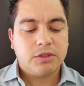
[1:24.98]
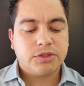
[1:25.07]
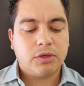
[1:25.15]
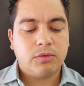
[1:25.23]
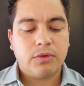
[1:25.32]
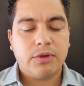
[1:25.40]

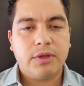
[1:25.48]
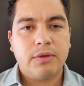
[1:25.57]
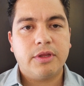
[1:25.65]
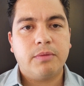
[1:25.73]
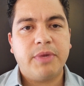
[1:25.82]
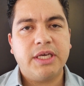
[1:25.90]
So
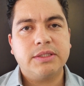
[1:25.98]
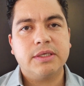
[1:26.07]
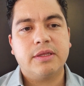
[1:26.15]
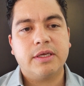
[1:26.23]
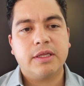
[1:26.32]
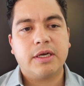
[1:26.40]
the
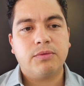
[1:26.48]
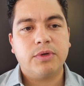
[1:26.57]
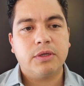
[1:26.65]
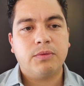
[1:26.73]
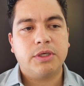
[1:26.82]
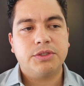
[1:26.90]
basic thing that I
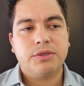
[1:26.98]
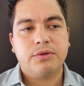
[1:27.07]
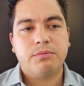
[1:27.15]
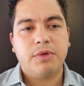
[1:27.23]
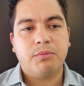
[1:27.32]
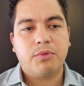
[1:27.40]
really want you
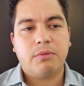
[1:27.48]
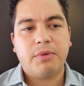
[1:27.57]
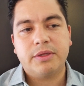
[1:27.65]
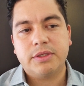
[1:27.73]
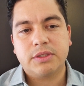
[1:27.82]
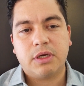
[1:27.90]
to remember
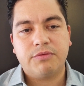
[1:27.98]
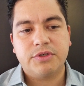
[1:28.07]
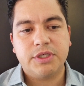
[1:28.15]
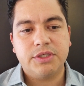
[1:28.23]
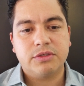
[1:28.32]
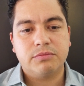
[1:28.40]
about this
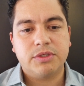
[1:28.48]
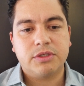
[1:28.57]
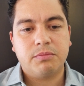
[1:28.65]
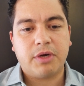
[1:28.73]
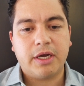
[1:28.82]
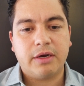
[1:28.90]
conversation,
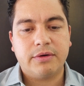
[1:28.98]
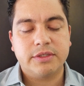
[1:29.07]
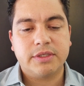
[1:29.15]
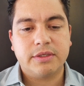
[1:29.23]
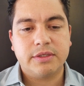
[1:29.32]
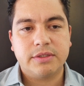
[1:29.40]
Mr. Buyer,
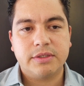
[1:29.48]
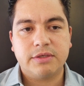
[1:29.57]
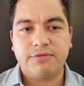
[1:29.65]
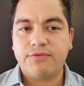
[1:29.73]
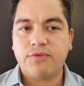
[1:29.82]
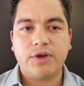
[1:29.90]
is that this is
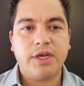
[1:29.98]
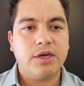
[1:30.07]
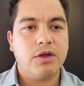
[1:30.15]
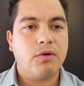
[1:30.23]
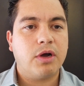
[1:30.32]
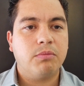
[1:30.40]
a free,
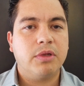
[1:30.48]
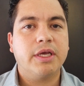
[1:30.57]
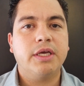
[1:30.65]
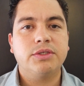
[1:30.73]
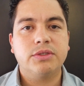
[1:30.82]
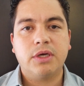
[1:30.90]
no
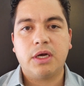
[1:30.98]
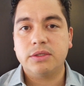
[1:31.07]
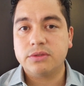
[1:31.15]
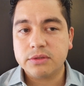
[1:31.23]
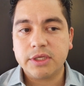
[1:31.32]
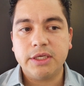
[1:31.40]
obligation
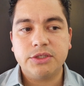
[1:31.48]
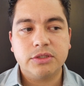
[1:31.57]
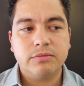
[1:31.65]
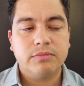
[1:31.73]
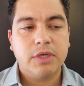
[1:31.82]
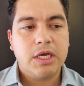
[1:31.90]

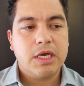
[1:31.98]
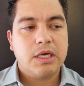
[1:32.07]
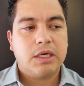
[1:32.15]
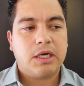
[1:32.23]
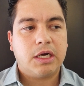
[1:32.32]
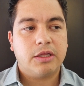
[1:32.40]
consultation.
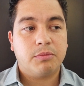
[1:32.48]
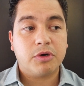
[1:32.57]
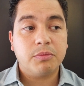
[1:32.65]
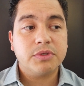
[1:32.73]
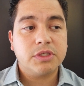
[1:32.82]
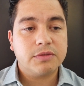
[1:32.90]
The
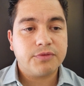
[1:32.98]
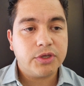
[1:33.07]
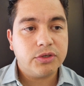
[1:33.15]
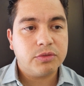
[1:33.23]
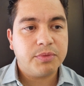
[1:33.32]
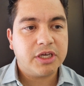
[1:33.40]
purpose is for
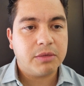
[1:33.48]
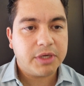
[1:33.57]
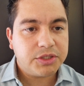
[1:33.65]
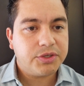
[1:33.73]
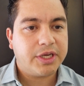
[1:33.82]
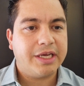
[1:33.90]
you to become
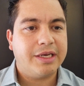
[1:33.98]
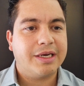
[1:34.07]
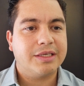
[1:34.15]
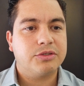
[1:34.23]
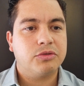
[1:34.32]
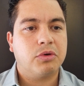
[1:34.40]
educated
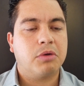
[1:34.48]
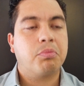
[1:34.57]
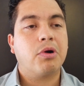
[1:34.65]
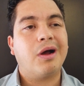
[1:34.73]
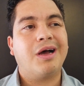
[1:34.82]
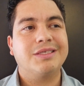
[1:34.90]
as to our
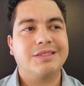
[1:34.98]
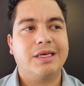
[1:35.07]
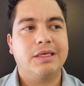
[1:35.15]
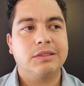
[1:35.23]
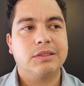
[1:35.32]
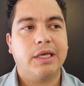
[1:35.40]

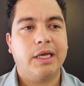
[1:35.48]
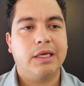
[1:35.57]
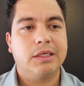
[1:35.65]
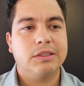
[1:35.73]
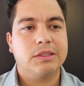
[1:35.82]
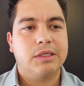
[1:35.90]
process
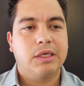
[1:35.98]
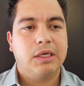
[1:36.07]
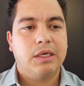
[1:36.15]
and